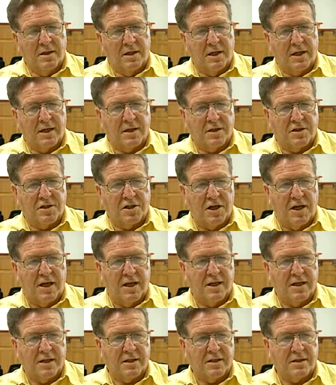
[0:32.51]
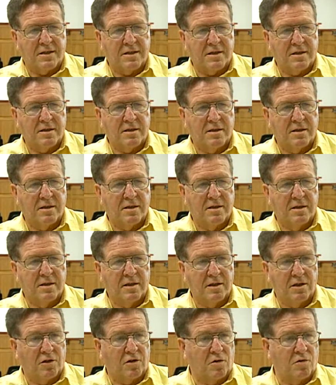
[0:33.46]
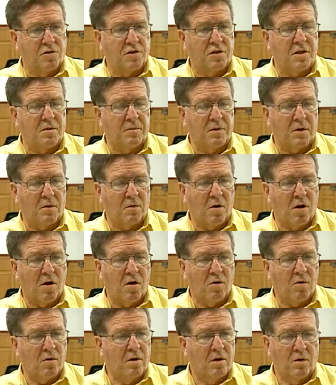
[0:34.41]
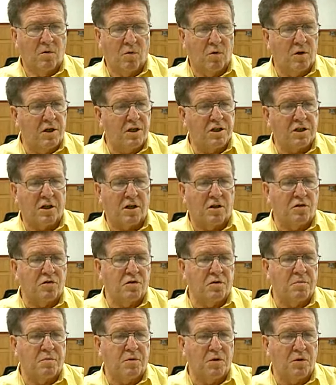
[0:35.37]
take a chance that there's something wrong, we just closed the